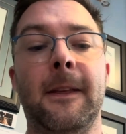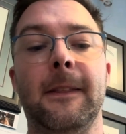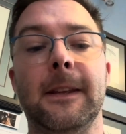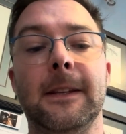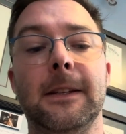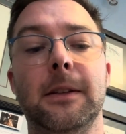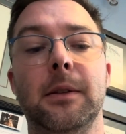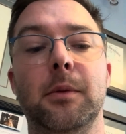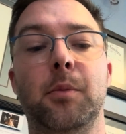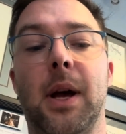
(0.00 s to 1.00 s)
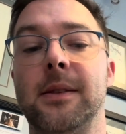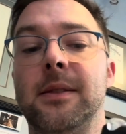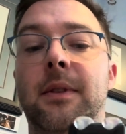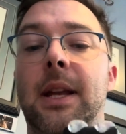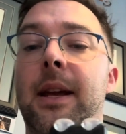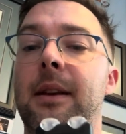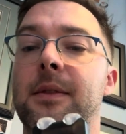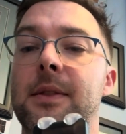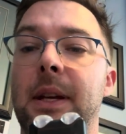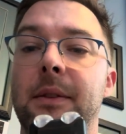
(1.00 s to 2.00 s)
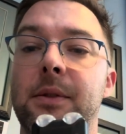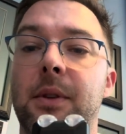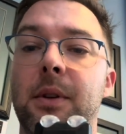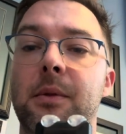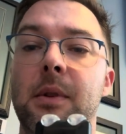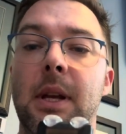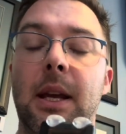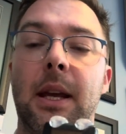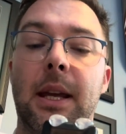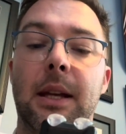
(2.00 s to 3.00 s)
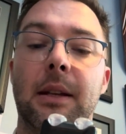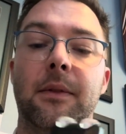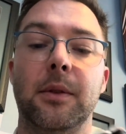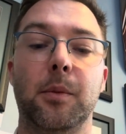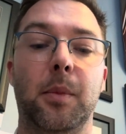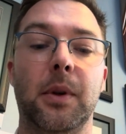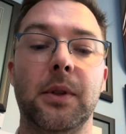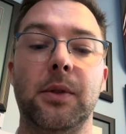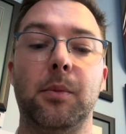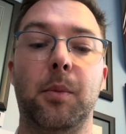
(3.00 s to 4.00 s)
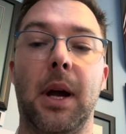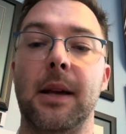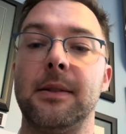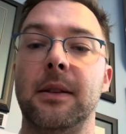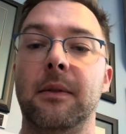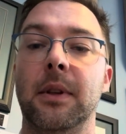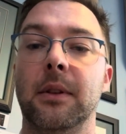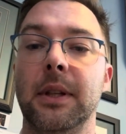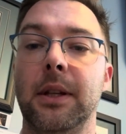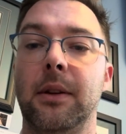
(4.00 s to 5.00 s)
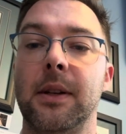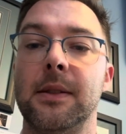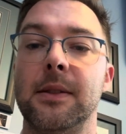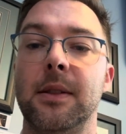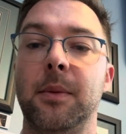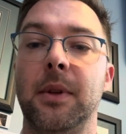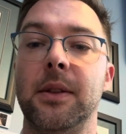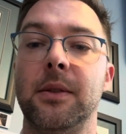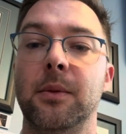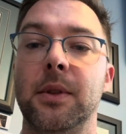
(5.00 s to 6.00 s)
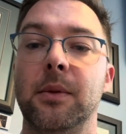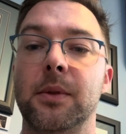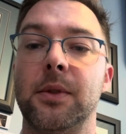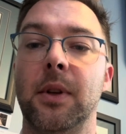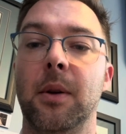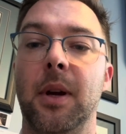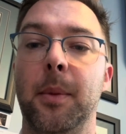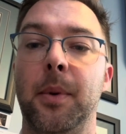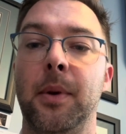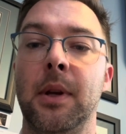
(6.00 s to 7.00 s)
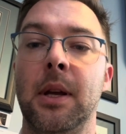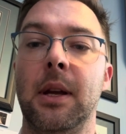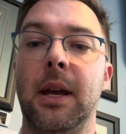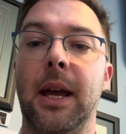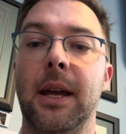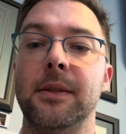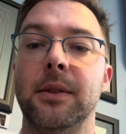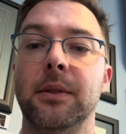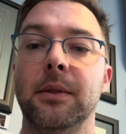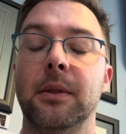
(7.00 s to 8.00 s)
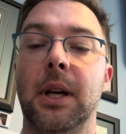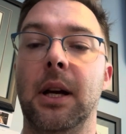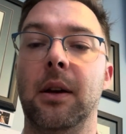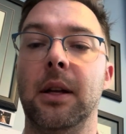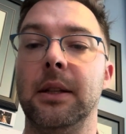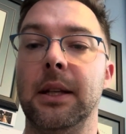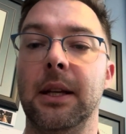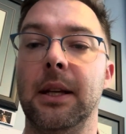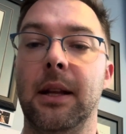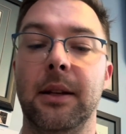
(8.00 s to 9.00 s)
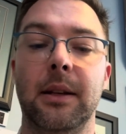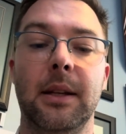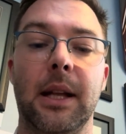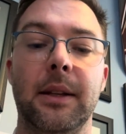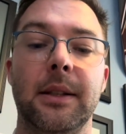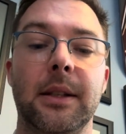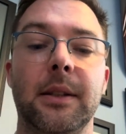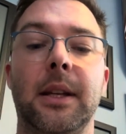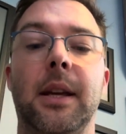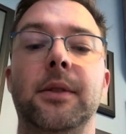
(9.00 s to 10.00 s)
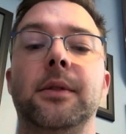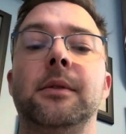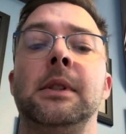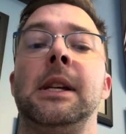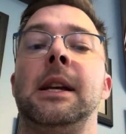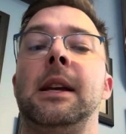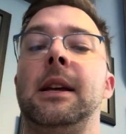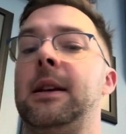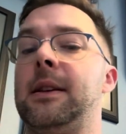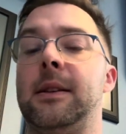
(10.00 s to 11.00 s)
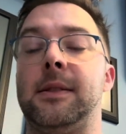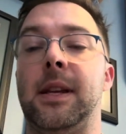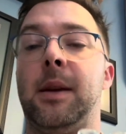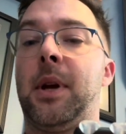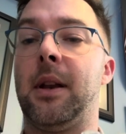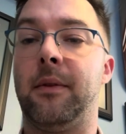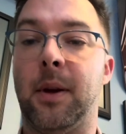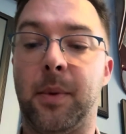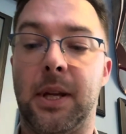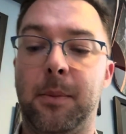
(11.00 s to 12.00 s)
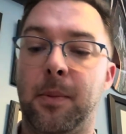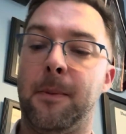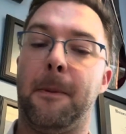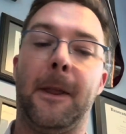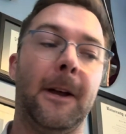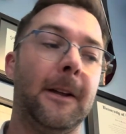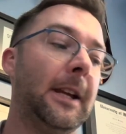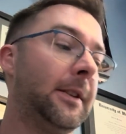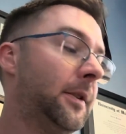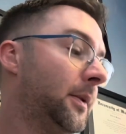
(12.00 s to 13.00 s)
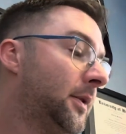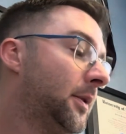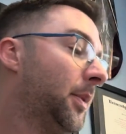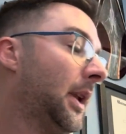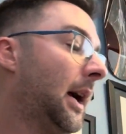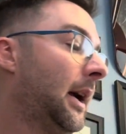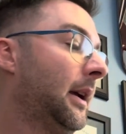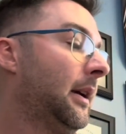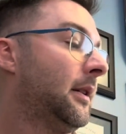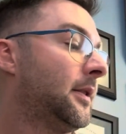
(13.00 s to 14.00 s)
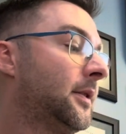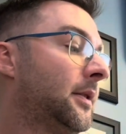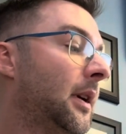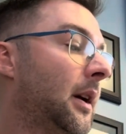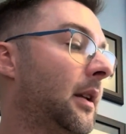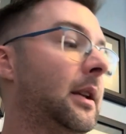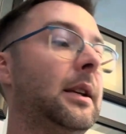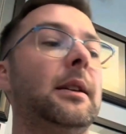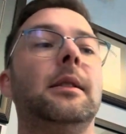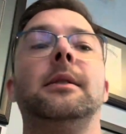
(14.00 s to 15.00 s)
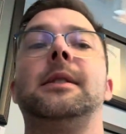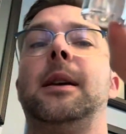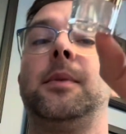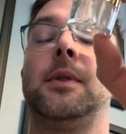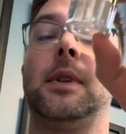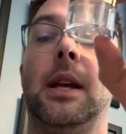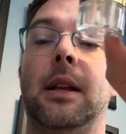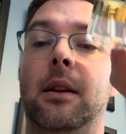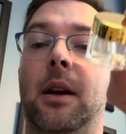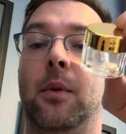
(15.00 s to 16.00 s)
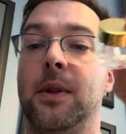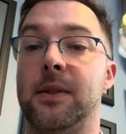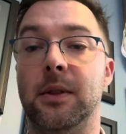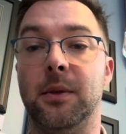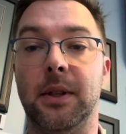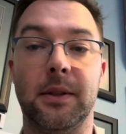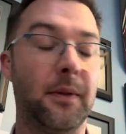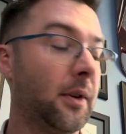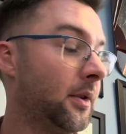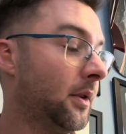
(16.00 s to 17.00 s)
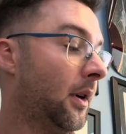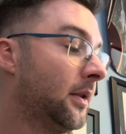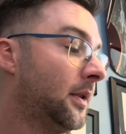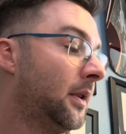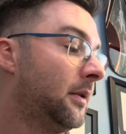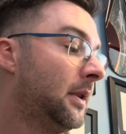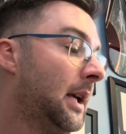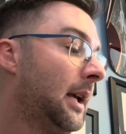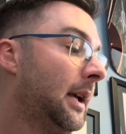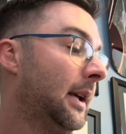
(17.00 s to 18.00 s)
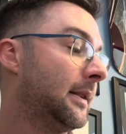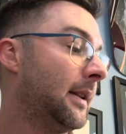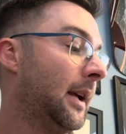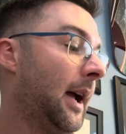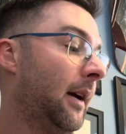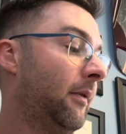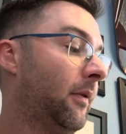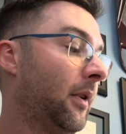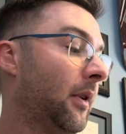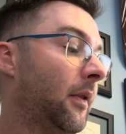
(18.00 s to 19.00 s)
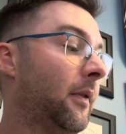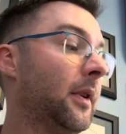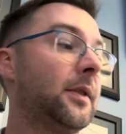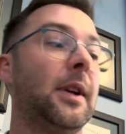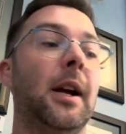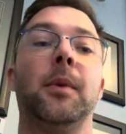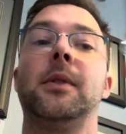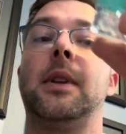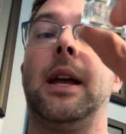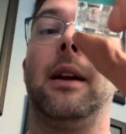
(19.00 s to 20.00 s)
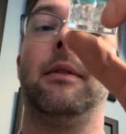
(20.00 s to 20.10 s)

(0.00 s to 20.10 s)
The positive and negative stay true, and if you push positive, it'll increase the stimulation, which show up as you on the LED indication. Same kind of upkeep. They do supply the tips, and what's new in this version also is they have, for first timers, they have